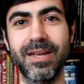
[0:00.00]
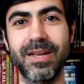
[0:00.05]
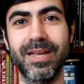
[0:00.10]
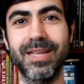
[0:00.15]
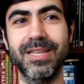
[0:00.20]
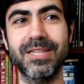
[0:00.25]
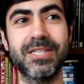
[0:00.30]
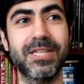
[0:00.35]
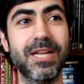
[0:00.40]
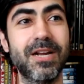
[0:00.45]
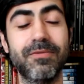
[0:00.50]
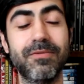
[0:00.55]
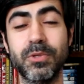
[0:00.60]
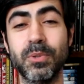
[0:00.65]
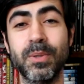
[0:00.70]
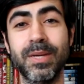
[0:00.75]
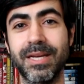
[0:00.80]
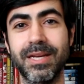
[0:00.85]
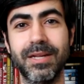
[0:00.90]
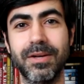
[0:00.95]
instead of
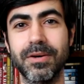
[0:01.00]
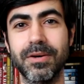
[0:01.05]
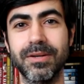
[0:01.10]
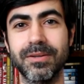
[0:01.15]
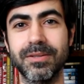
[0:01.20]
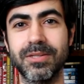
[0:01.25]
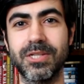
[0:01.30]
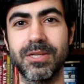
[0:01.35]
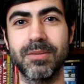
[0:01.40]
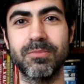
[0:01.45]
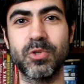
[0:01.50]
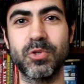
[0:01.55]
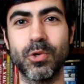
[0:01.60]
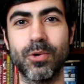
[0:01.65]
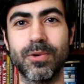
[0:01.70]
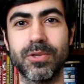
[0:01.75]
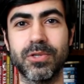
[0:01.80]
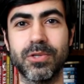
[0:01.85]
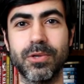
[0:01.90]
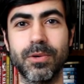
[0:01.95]
doing it on some
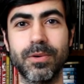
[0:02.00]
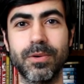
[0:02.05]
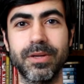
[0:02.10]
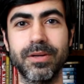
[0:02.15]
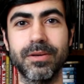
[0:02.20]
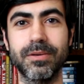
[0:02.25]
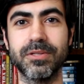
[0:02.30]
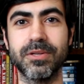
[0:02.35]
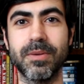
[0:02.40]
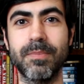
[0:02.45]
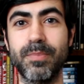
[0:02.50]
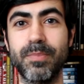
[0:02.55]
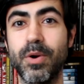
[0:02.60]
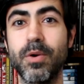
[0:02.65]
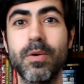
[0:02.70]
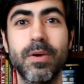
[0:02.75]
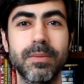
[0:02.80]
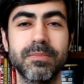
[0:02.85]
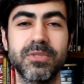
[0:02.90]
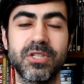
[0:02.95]
short story or some
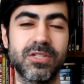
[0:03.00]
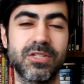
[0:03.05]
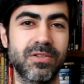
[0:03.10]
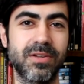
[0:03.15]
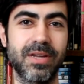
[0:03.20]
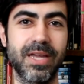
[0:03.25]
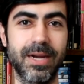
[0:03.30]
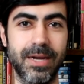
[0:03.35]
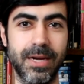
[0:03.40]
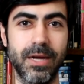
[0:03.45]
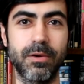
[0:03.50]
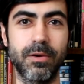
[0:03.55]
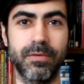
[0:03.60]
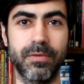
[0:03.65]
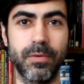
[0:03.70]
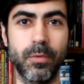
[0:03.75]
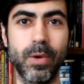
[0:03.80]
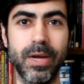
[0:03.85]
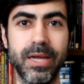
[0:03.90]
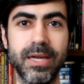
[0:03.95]
poem just to get it out of
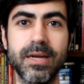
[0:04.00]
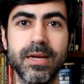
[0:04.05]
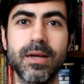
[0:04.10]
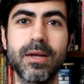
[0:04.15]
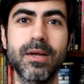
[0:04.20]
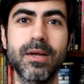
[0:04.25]
the way,